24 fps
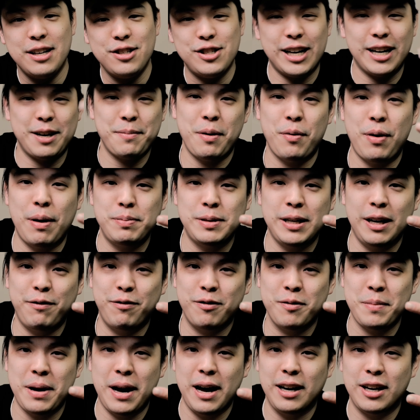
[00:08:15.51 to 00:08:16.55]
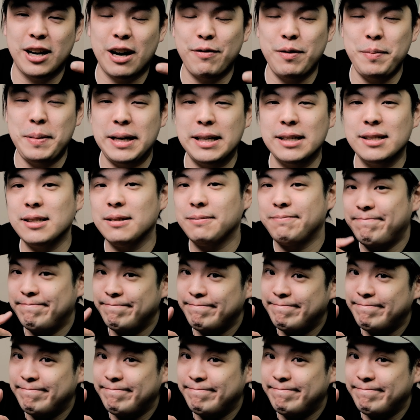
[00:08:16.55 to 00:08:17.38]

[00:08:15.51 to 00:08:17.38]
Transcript: Check out my website for my coffee beans.